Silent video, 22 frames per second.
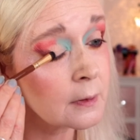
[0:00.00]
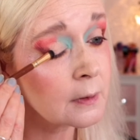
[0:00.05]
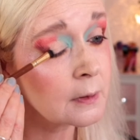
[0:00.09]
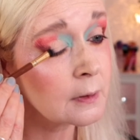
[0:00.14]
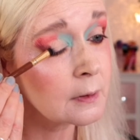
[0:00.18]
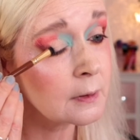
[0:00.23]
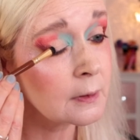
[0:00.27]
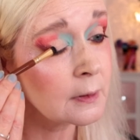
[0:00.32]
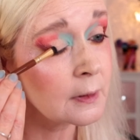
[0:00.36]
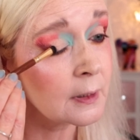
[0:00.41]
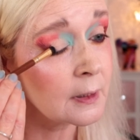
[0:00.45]

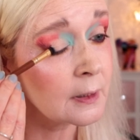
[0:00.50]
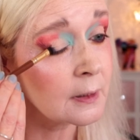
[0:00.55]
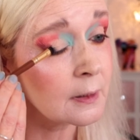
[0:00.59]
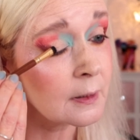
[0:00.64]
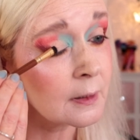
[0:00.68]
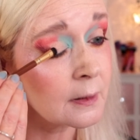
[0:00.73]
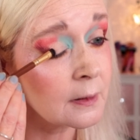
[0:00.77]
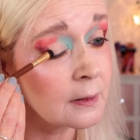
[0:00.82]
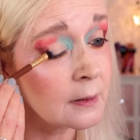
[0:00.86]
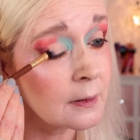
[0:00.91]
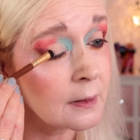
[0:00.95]
and lay
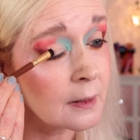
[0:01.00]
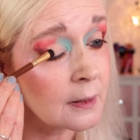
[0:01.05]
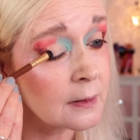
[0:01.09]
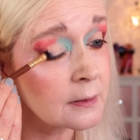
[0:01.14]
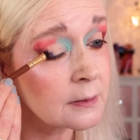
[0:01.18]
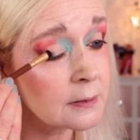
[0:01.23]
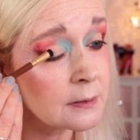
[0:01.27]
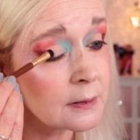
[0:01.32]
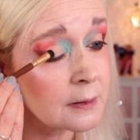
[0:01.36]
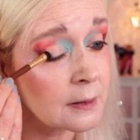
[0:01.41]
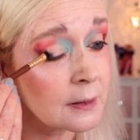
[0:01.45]
that
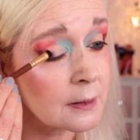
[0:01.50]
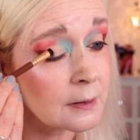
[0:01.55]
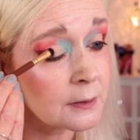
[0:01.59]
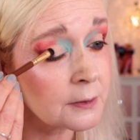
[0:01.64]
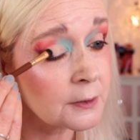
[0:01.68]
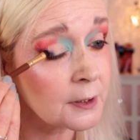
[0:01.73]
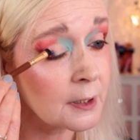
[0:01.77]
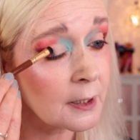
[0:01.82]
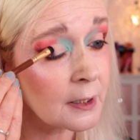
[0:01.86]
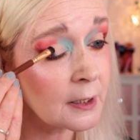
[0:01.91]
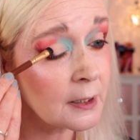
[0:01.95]
next to that
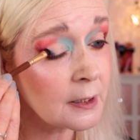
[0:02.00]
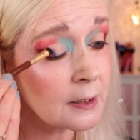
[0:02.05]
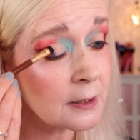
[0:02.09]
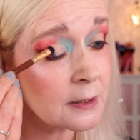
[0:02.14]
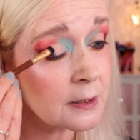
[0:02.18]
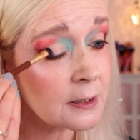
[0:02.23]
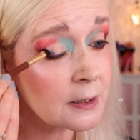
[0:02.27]
shade.